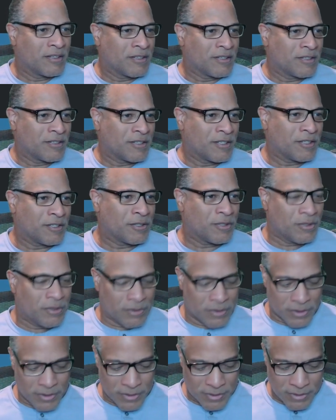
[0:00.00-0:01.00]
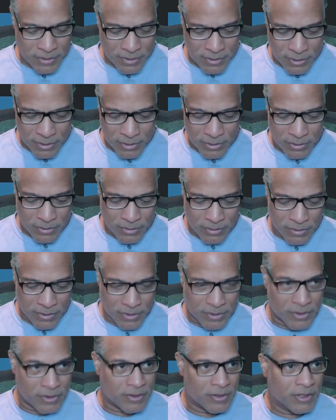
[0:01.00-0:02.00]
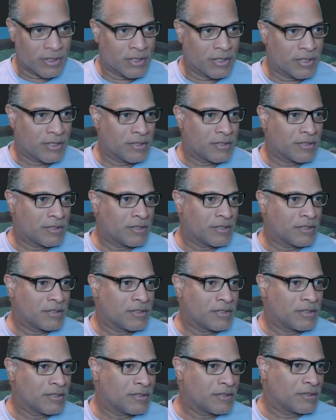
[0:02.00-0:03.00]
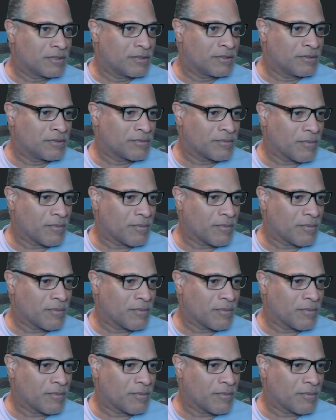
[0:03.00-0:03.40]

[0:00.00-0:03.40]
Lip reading: I go and do Solana